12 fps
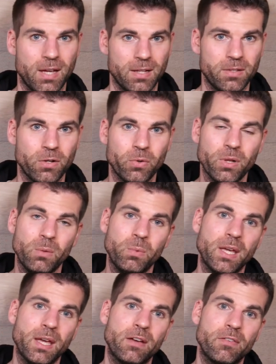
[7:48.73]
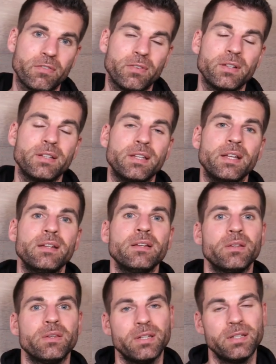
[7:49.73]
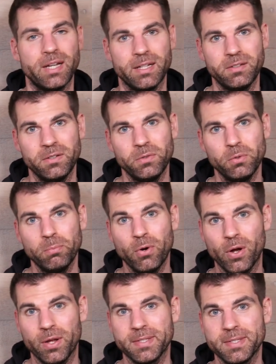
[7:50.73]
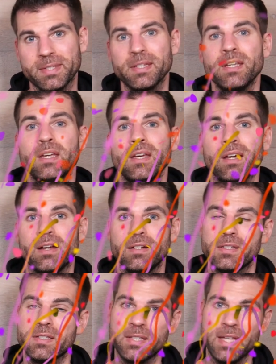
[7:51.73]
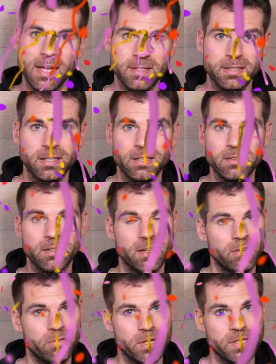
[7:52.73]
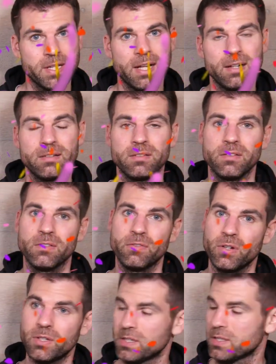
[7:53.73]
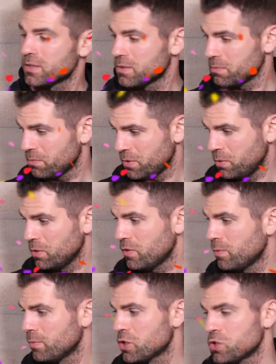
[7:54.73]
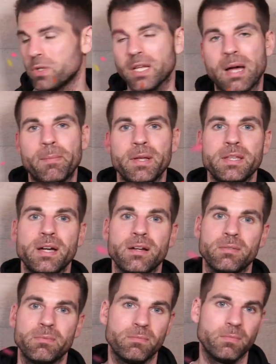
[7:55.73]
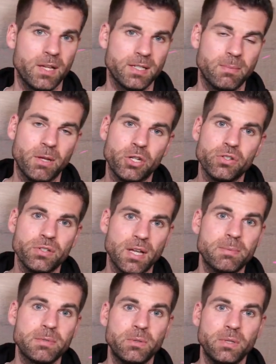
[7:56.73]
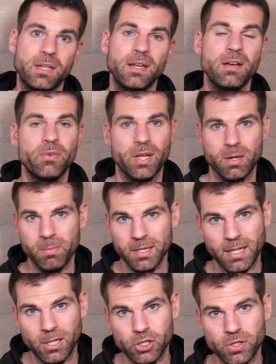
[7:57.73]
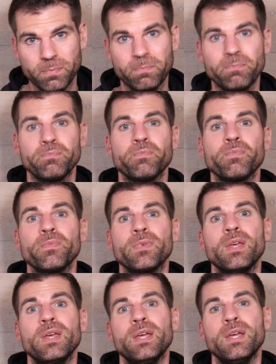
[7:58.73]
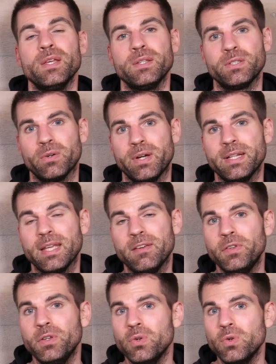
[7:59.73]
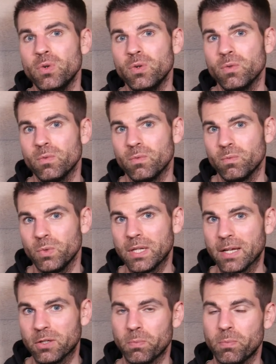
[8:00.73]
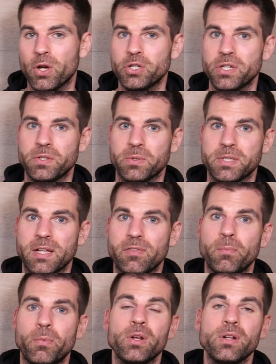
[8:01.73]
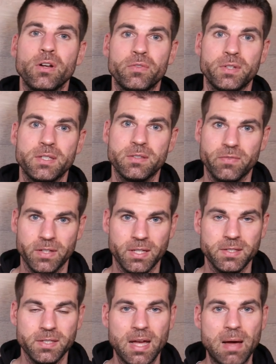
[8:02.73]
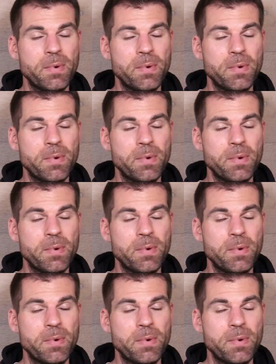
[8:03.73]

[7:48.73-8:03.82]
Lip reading: In total we have then the 92 points. And this is an excellent result for this beautiful matured Armagnac. As I mentioned, absolutely a recommendation. So, and if you would like to purchase yourself a bottle of this fantastic